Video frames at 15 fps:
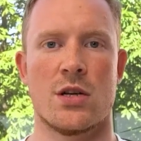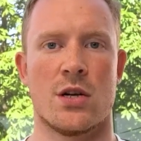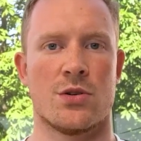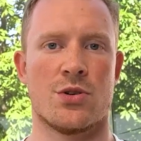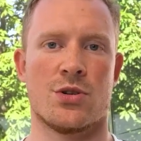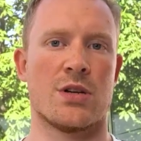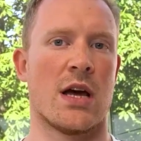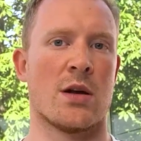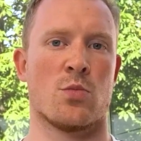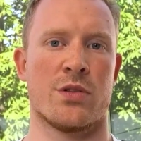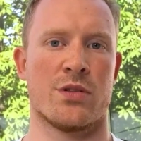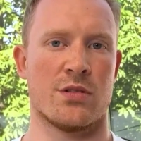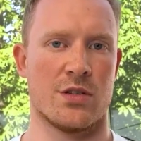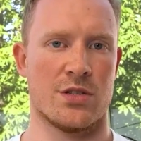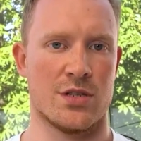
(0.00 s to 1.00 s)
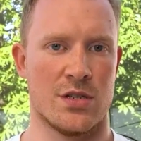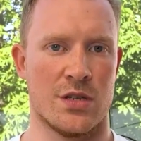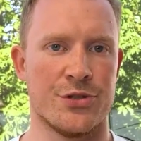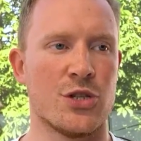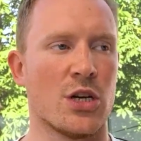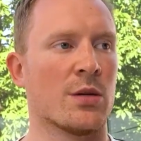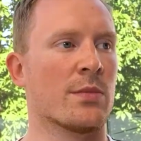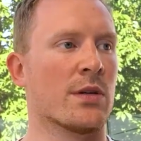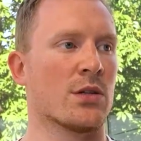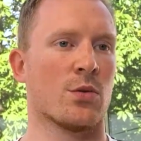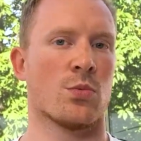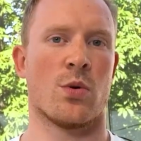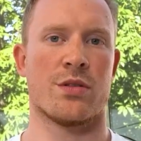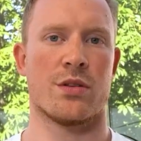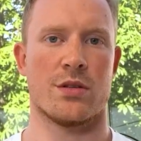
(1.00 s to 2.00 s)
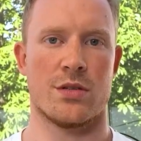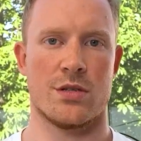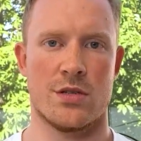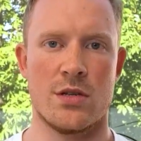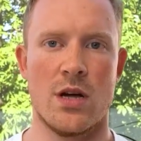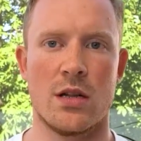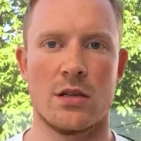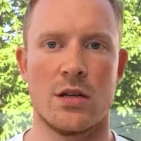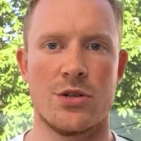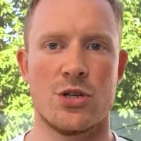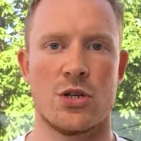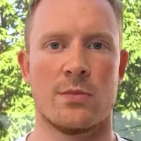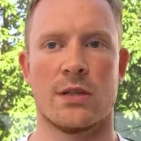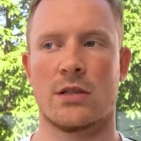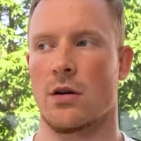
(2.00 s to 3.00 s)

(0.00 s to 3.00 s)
understand whether this is legitimate or whether this is not legitimate.